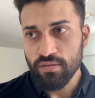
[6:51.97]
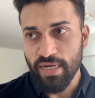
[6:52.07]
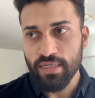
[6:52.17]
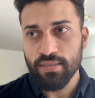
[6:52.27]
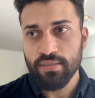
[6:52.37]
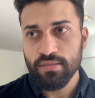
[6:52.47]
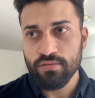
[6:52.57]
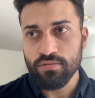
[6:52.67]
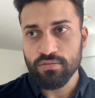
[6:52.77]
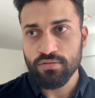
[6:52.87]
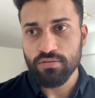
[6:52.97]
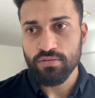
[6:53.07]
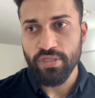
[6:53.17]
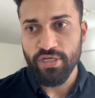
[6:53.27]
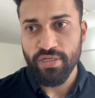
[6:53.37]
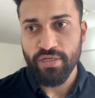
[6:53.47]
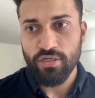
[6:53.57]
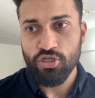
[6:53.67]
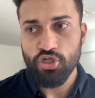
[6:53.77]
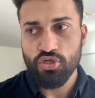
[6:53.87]
that
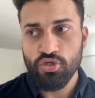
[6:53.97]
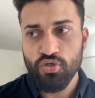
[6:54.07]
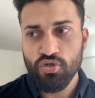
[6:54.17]
they